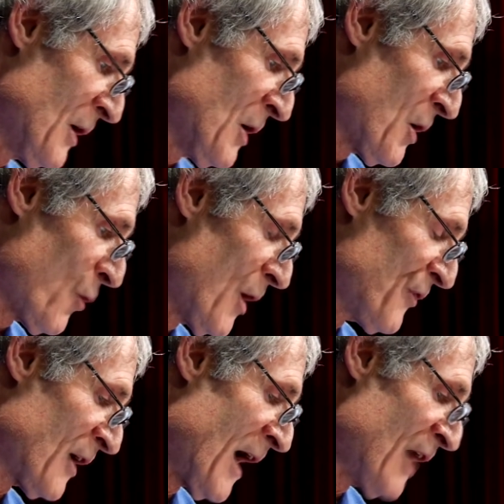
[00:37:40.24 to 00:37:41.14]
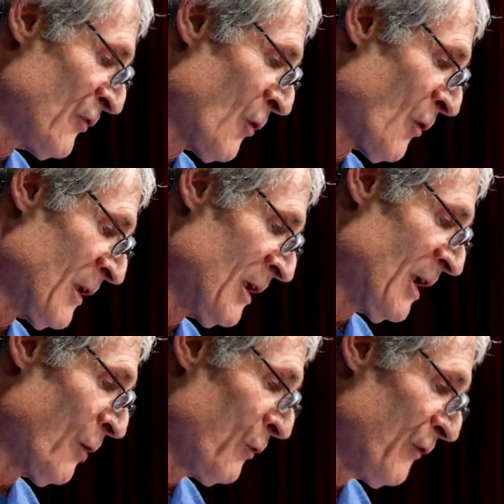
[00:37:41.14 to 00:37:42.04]
Quite the contrary,
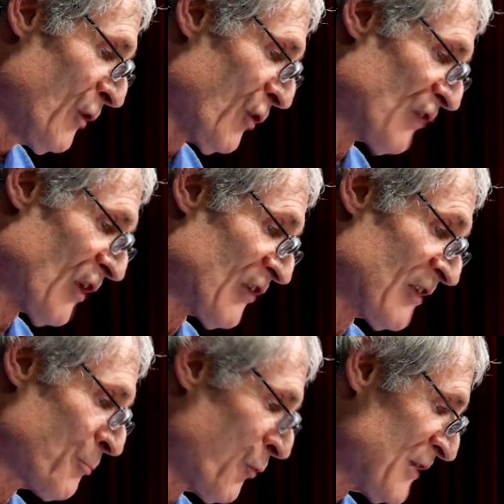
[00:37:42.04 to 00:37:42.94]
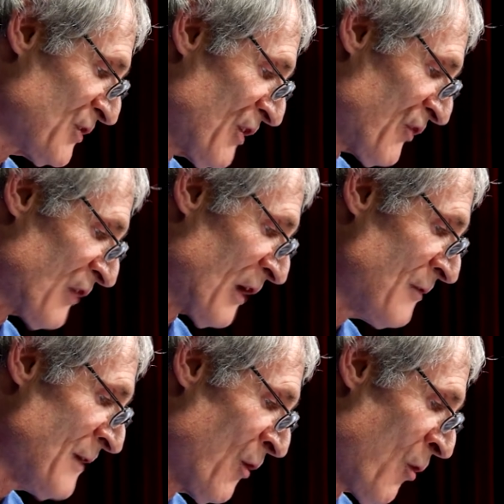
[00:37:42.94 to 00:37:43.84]
it reveals us as prejudiced,
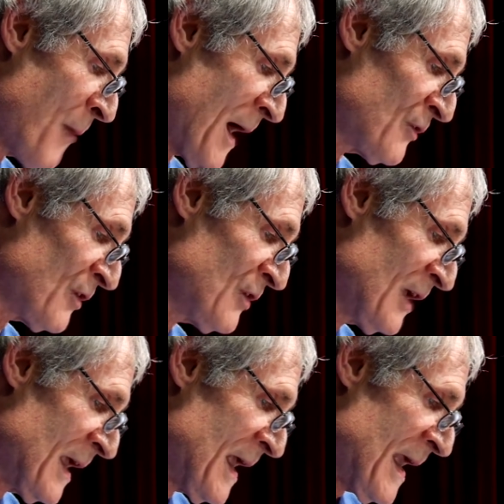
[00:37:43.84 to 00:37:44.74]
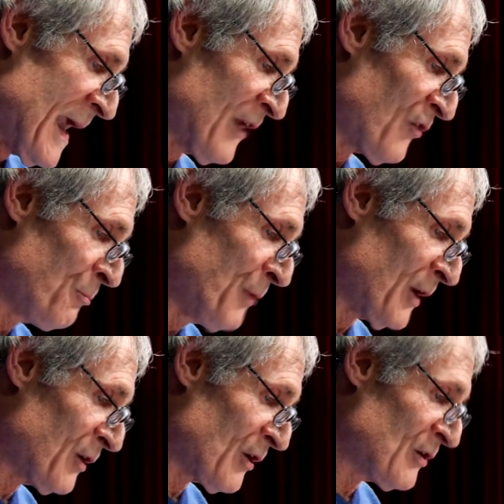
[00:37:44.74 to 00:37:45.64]
narrow-minded, and as
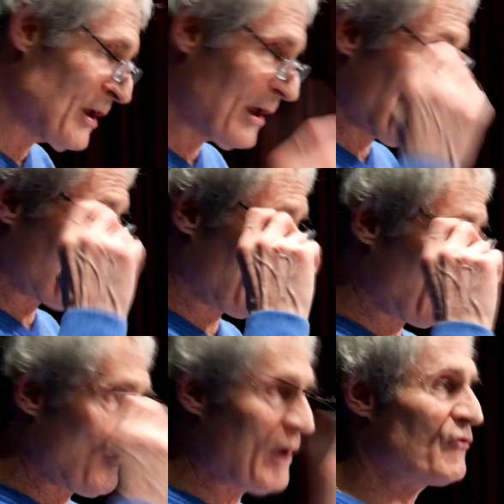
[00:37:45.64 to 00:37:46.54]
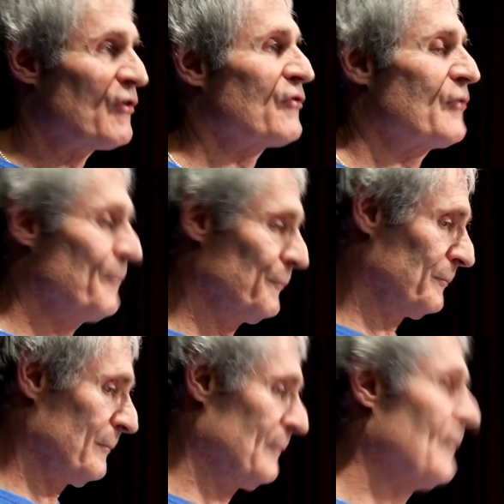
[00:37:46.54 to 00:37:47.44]
bigoted as any racist."
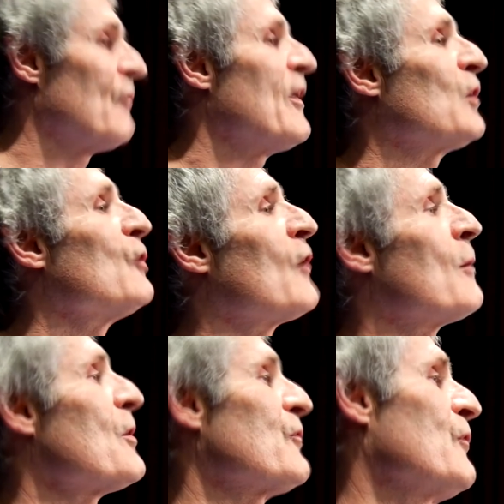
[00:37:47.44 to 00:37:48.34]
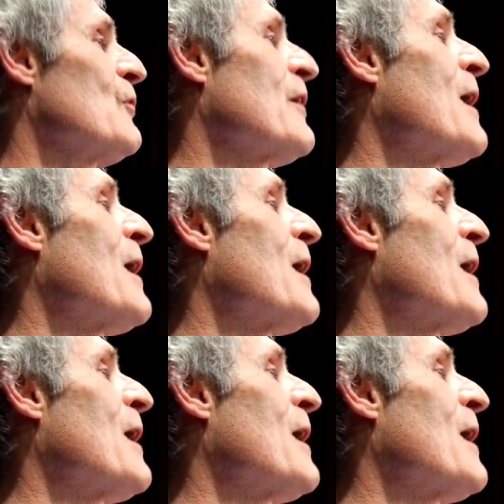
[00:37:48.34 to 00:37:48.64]
Thank you very much for your time.